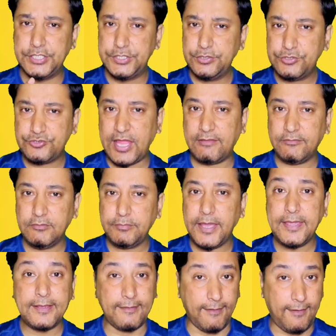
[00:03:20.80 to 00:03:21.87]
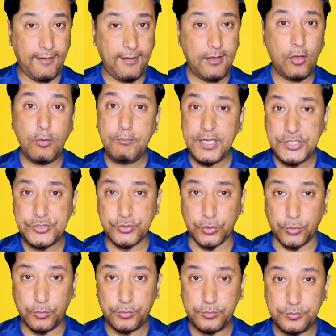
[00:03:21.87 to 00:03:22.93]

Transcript: did you travel by car or metro?